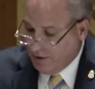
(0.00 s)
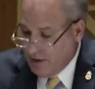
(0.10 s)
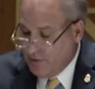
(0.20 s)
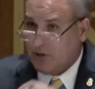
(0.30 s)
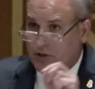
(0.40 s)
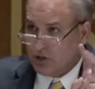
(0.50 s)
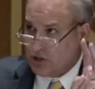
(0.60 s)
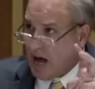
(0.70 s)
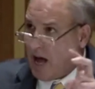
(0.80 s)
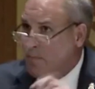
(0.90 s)
the
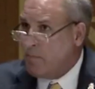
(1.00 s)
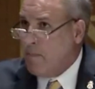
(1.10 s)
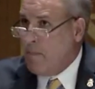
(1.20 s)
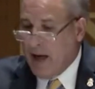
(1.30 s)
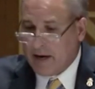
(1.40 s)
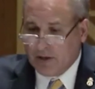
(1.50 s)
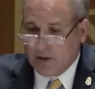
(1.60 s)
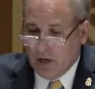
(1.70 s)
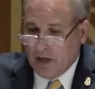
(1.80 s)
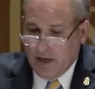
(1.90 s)
job
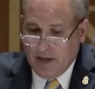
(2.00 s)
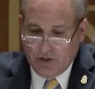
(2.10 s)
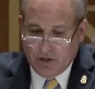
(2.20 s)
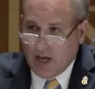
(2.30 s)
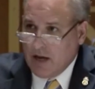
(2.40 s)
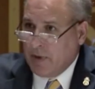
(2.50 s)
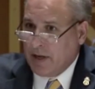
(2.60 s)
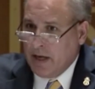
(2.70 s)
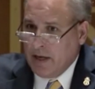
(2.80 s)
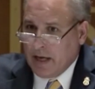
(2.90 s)
magnet
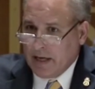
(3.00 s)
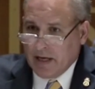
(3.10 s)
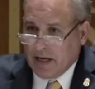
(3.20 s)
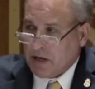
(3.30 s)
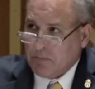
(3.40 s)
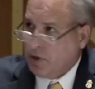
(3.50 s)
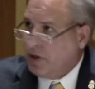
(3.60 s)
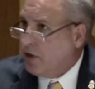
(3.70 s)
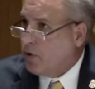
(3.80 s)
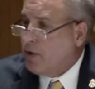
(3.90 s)
statement, I
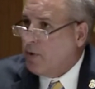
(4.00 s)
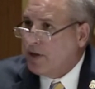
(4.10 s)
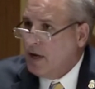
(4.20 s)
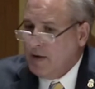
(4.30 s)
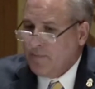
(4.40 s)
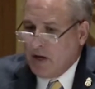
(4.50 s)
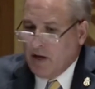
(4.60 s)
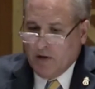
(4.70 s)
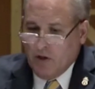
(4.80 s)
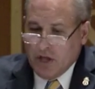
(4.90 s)
completely agree with.
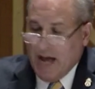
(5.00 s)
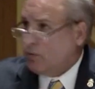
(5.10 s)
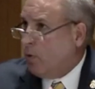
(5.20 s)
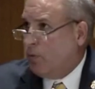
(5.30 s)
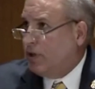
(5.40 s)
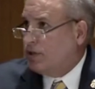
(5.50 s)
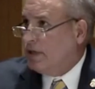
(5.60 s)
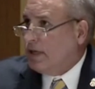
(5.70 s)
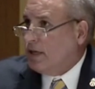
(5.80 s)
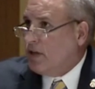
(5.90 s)
That's what we
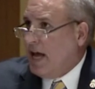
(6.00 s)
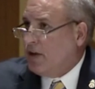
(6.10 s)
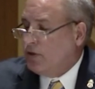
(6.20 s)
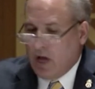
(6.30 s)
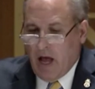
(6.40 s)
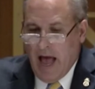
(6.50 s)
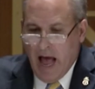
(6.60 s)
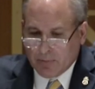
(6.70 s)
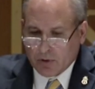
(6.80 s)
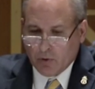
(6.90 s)
see. That is
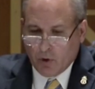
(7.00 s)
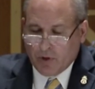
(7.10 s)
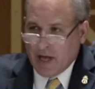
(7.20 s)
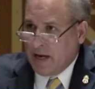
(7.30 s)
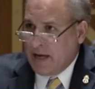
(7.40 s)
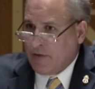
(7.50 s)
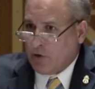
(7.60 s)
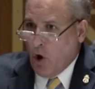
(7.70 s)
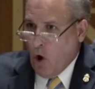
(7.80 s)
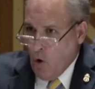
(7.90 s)
absolutely, without a doubt,
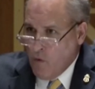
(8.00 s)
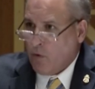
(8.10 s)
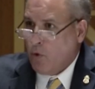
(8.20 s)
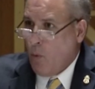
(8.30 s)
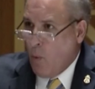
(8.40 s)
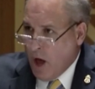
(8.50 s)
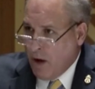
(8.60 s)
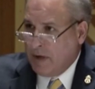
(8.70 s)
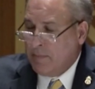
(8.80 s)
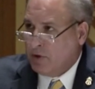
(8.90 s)
the
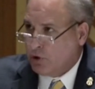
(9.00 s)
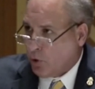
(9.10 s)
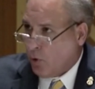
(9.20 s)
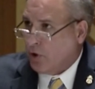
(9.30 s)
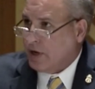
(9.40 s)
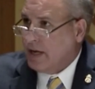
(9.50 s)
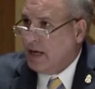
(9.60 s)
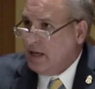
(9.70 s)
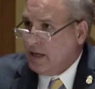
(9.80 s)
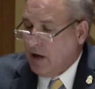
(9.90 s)
overwhelming majority
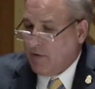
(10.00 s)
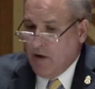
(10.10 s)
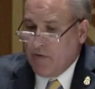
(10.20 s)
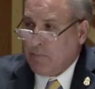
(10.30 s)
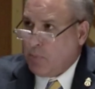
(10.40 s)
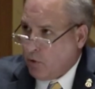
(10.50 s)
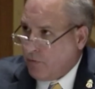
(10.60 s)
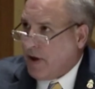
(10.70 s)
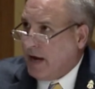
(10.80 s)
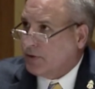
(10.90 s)
of the
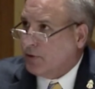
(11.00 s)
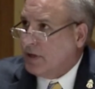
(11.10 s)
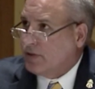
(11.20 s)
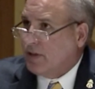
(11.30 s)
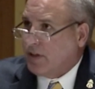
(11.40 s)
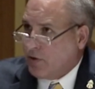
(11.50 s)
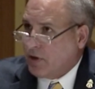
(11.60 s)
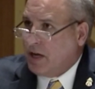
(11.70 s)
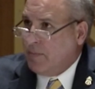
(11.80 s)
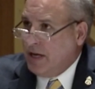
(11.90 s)
pull factor is that they
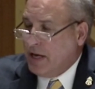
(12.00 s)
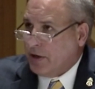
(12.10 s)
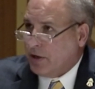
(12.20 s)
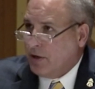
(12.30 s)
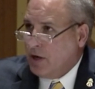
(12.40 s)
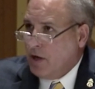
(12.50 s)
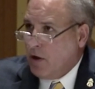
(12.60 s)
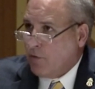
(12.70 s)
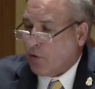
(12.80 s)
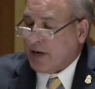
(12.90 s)
are coming here
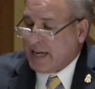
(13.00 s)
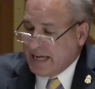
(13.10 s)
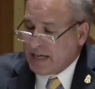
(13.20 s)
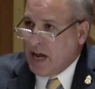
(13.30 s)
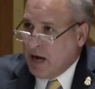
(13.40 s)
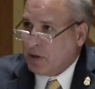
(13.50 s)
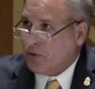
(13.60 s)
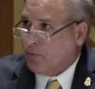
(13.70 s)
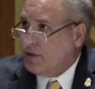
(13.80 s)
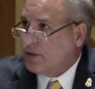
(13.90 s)
for
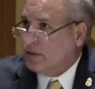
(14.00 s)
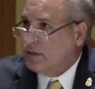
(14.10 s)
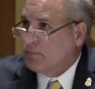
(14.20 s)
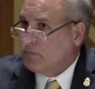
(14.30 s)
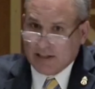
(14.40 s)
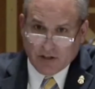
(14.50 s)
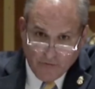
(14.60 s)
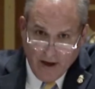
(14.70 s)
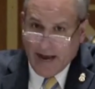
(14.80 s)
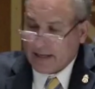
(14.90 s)
economic reasons. That's a
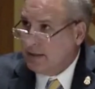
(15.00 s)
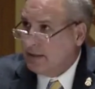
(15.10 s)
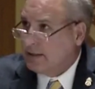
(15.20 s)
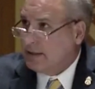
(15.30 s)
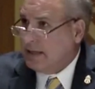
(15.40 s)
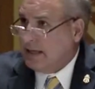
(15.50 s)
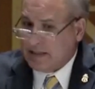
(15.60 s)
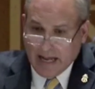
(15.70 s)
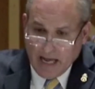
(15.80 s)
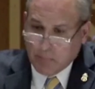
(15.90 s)
fact.
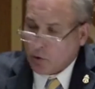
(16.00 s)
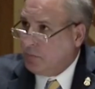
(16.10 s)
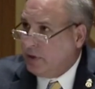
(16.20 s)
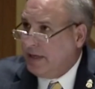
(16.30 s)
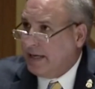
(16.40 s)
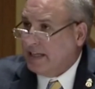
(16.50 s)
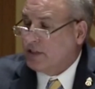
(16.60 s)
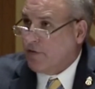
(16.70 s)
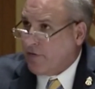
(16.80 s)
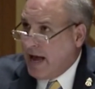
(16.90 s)
That's not hyperbole.
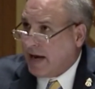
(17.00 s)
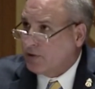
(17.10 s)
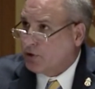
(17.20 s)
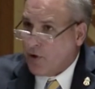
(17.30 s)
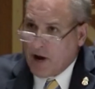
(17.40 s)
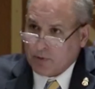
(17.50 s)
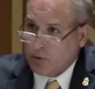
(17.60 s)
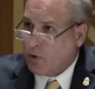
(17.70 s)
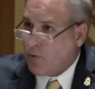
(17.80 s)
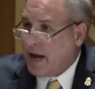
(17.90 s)
It's a fact. So you're
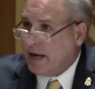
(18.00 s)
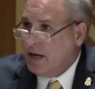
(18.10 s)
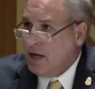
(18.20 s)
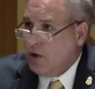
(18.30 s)
absolutely right.